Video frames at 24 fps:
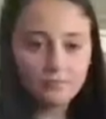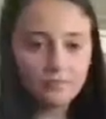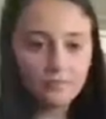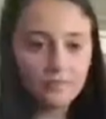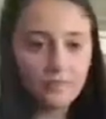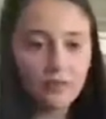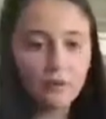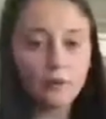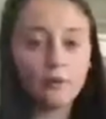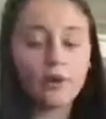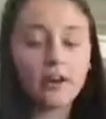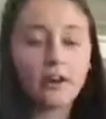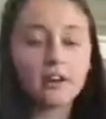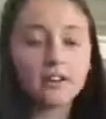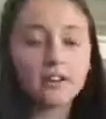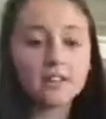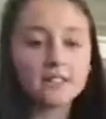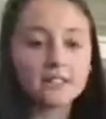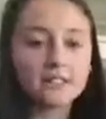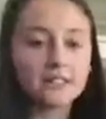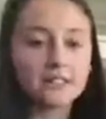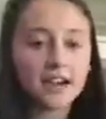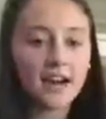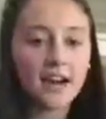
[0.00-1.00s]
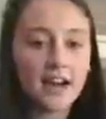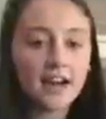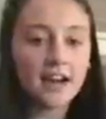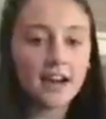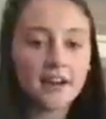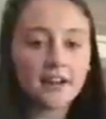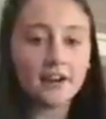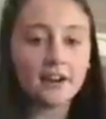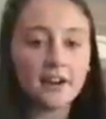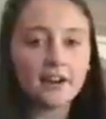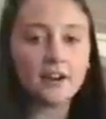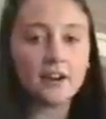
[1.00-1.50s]
Where is
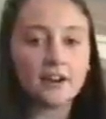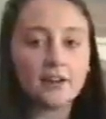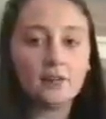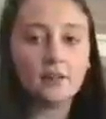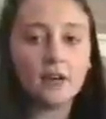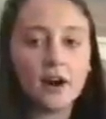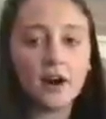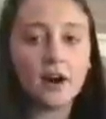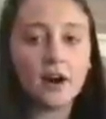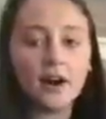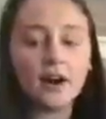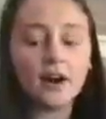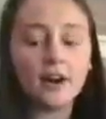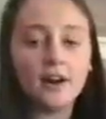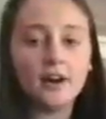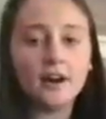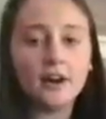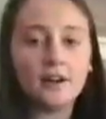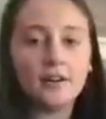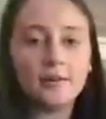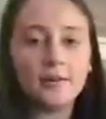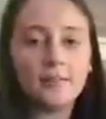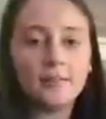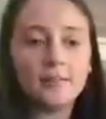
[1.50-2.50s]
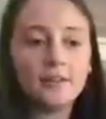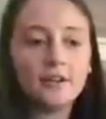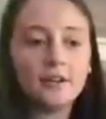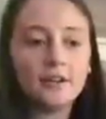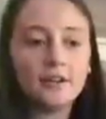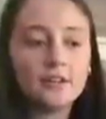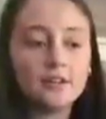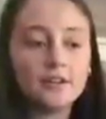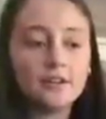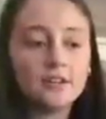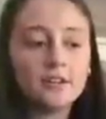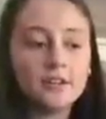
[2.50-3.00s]
Taco? I
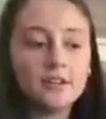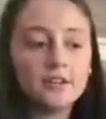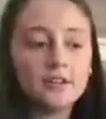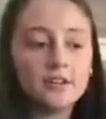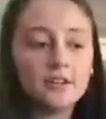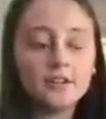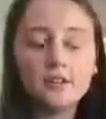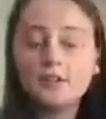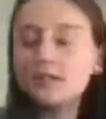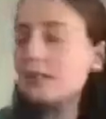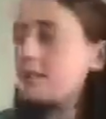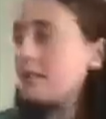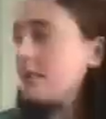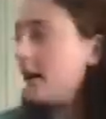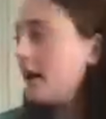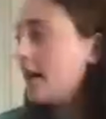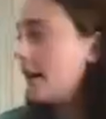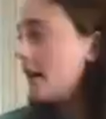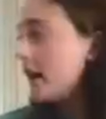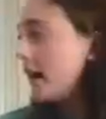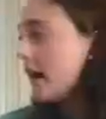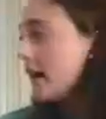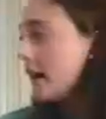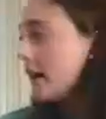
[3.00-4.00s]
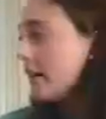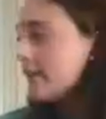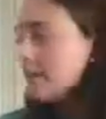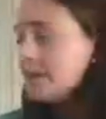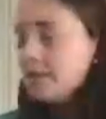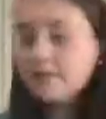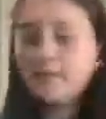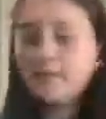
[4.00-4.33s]
don't even.